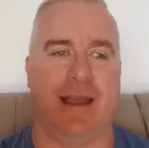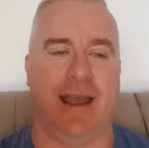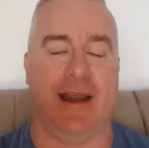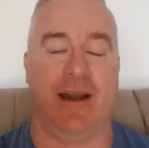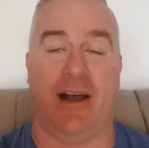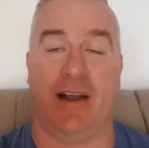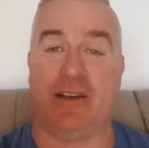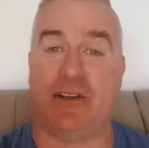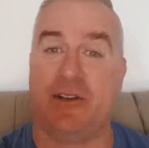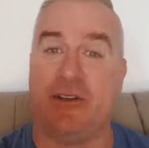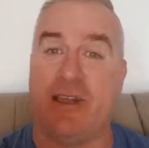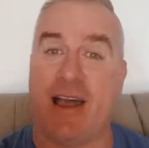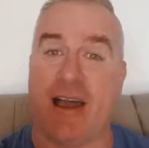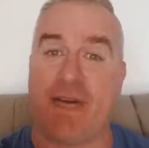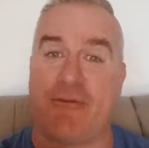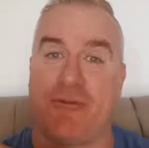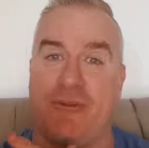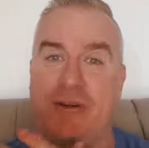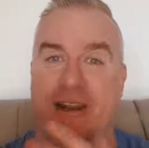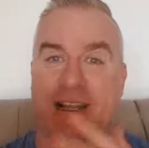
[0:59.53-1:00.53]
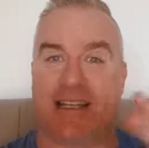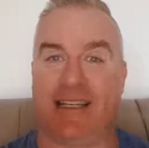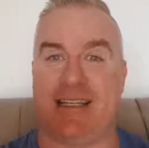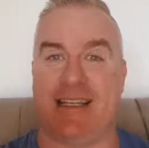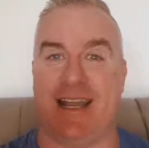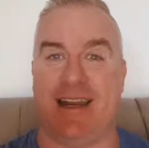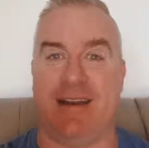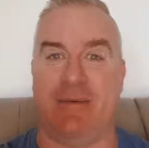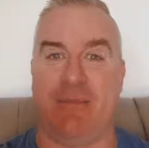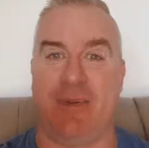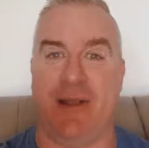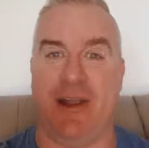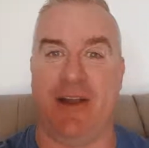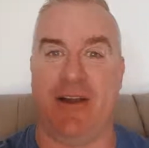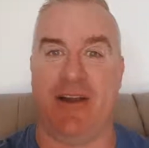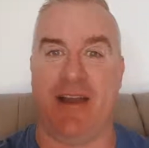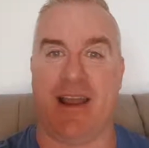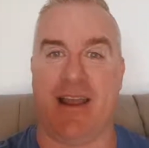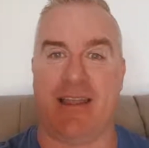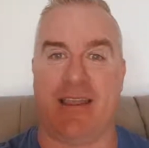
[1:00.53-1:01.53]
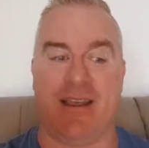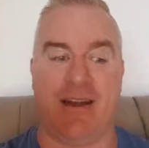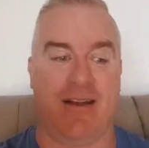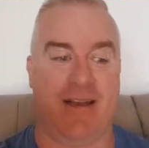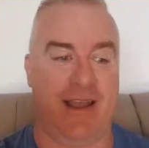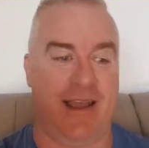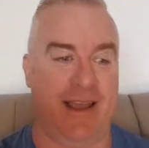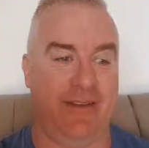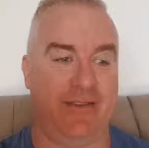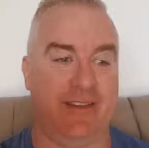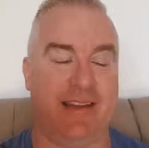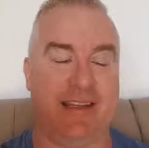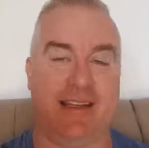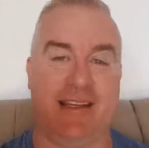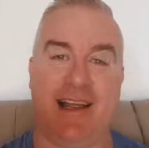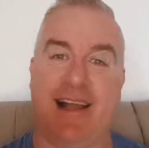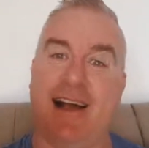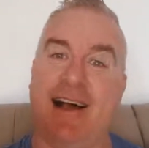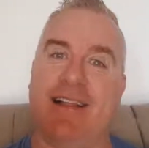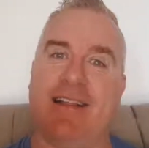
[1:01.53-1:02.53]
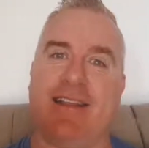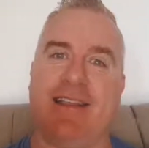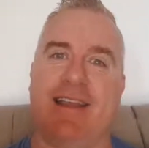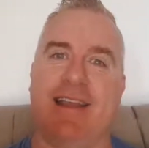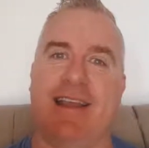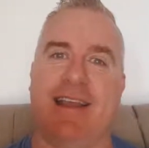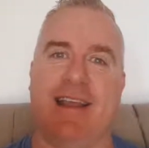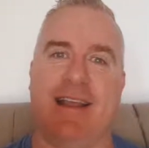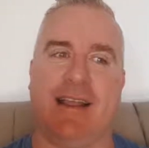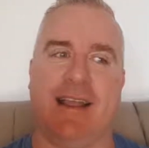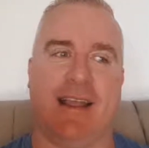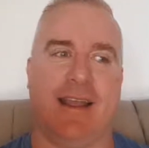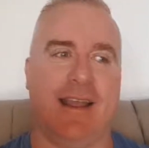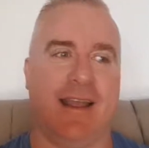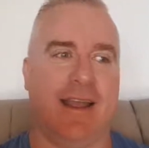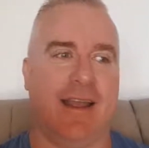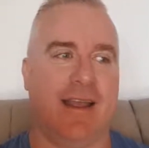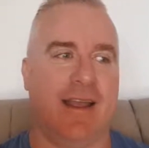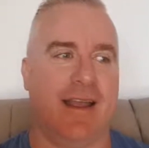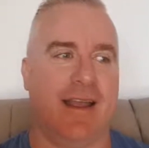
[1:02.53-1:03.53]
And I do that for an extended period, then I have to start thinking